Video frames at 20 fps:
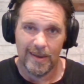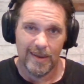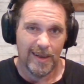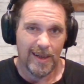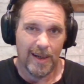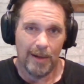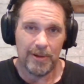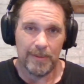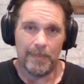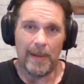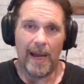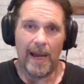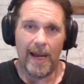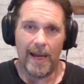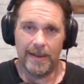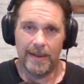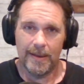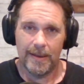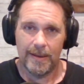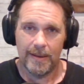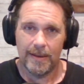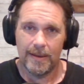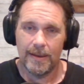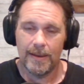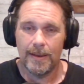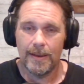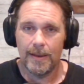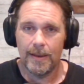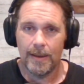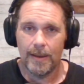It was bad.
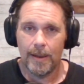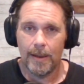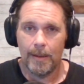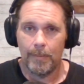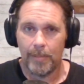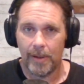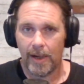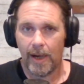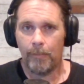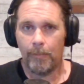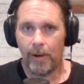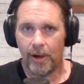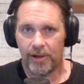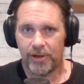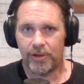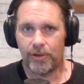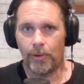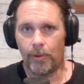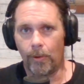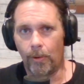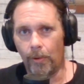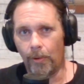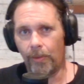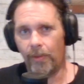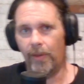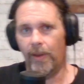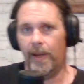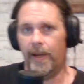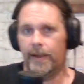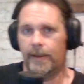But I watched the whole
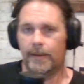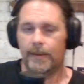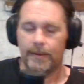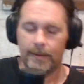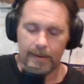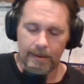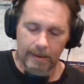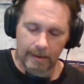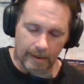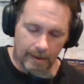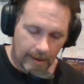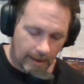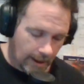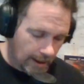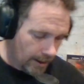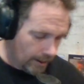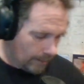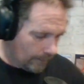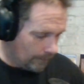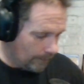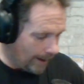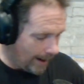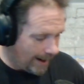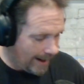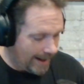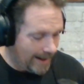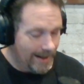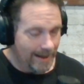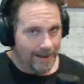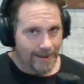thing.
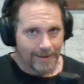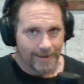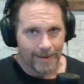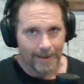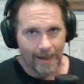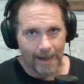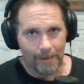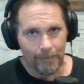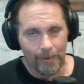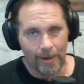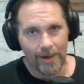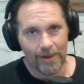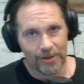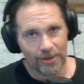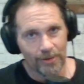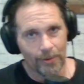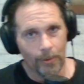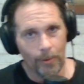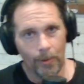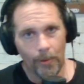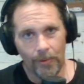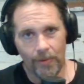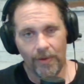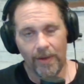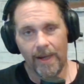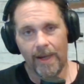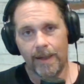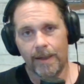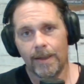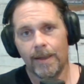Why did I watch the whole
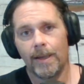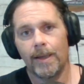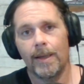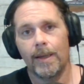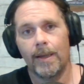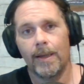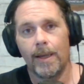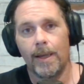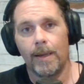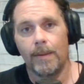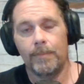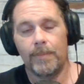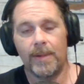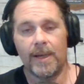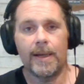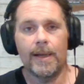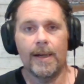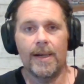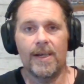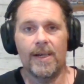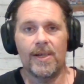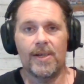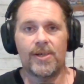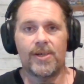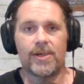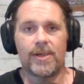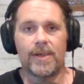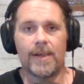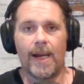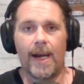thing?
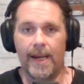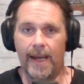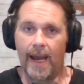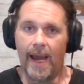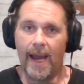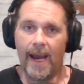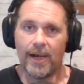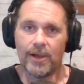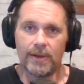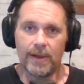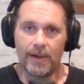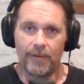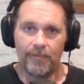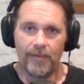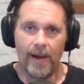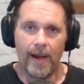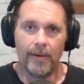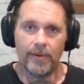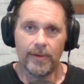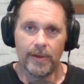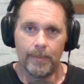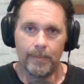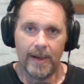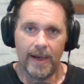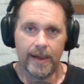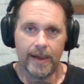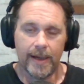Because I actually found the main